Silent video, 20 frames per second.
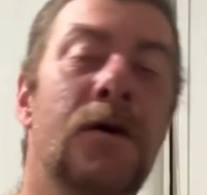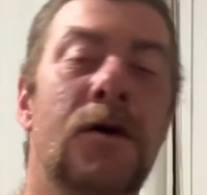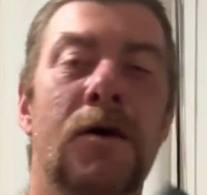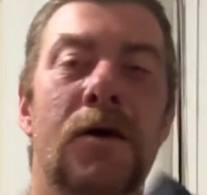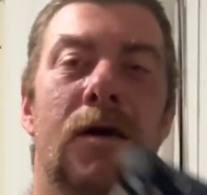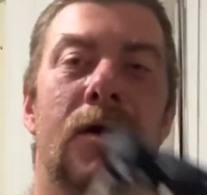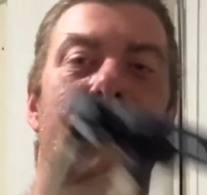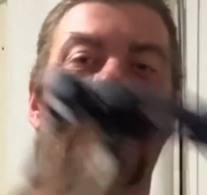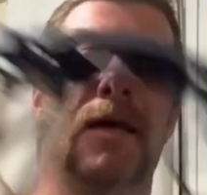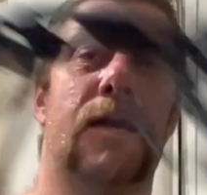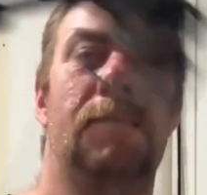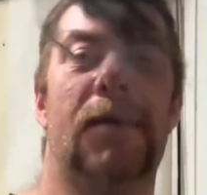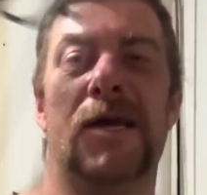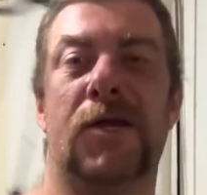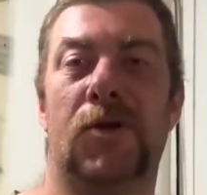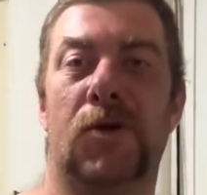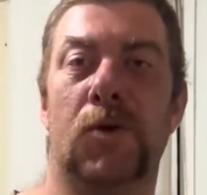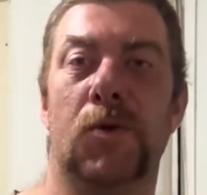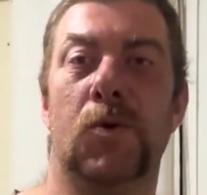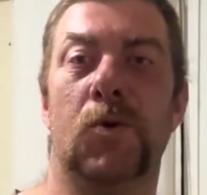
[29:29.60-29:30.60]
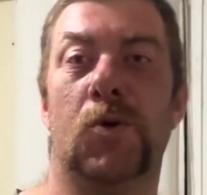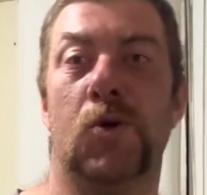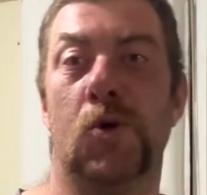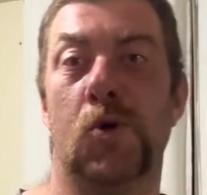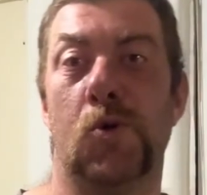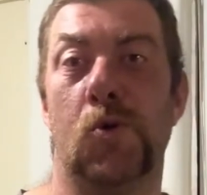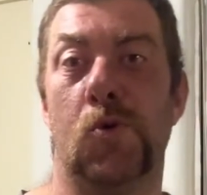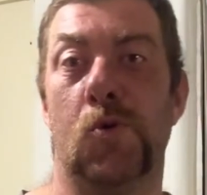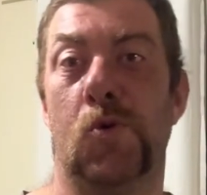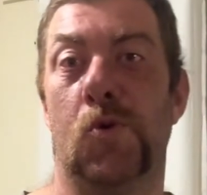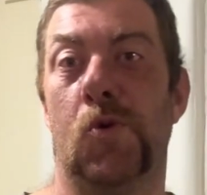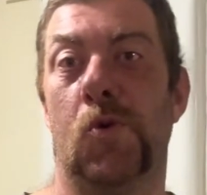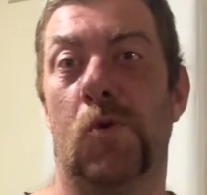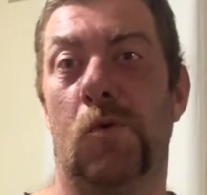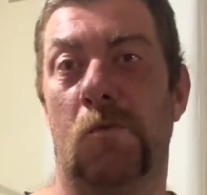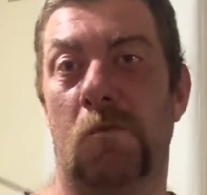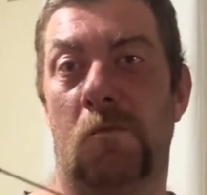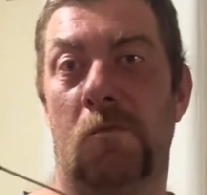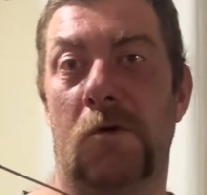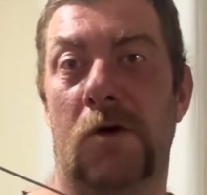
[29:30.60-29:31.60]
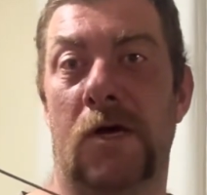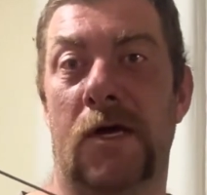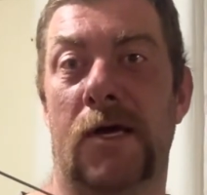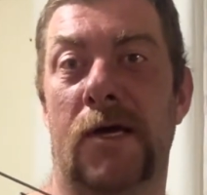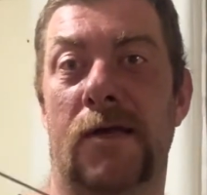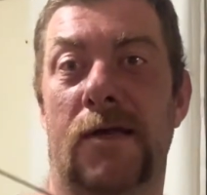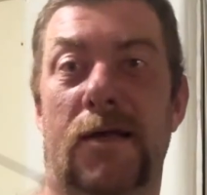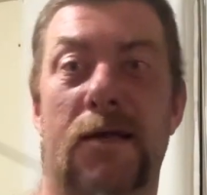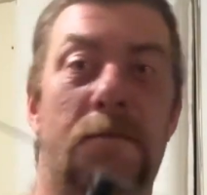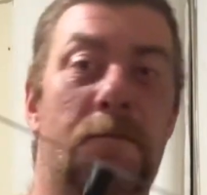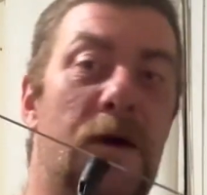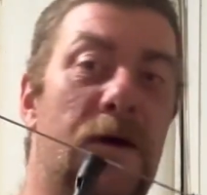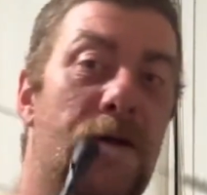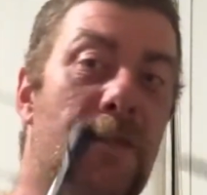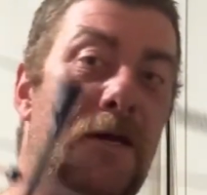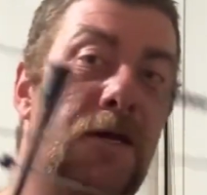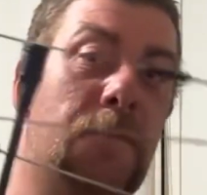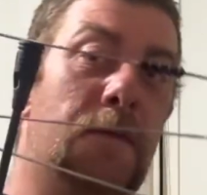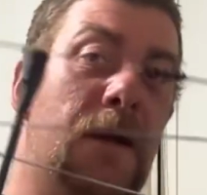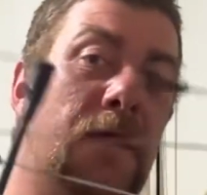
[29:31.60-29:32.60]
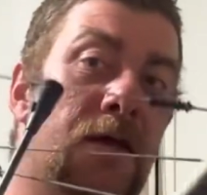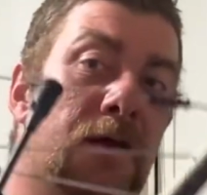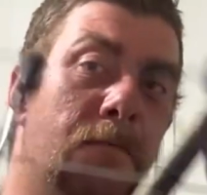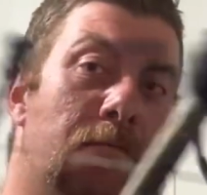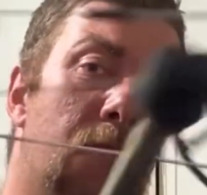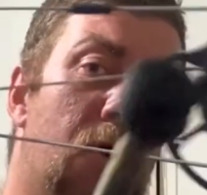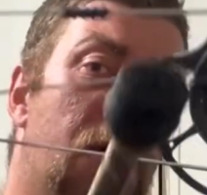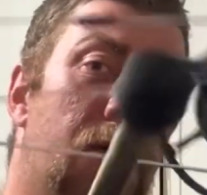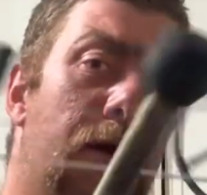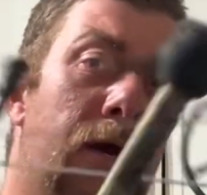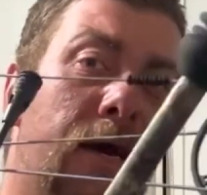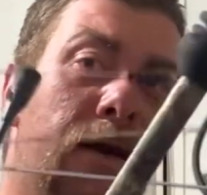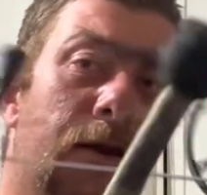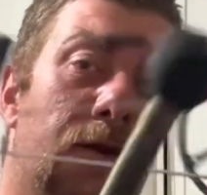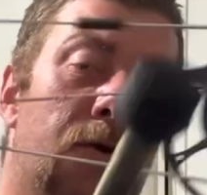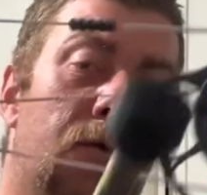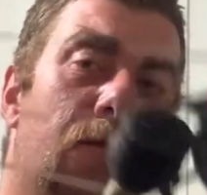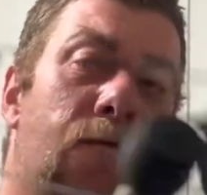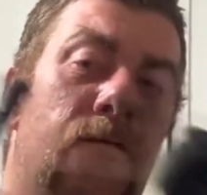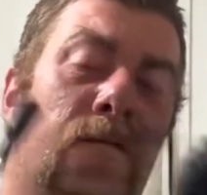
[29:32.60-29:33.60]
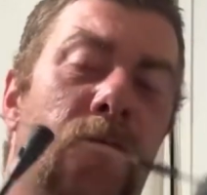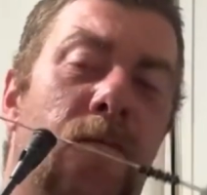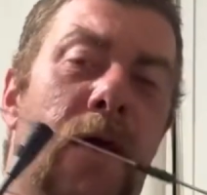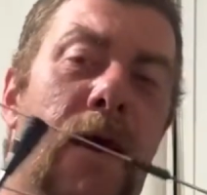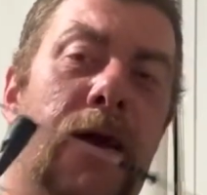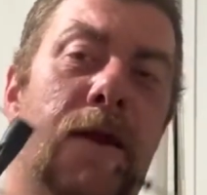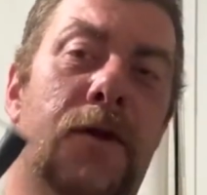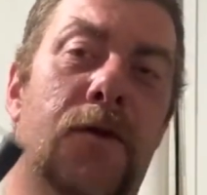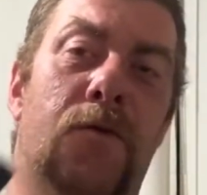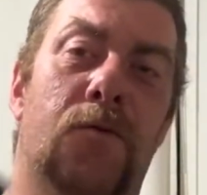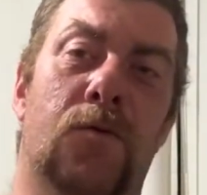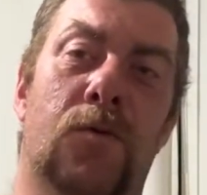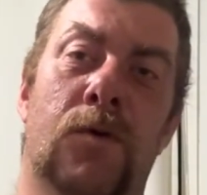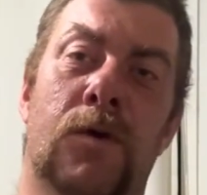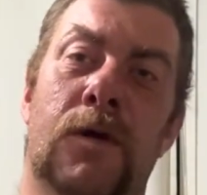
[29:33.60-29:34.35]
I'm going to say about 2.2. So it's the most expensive bow in our little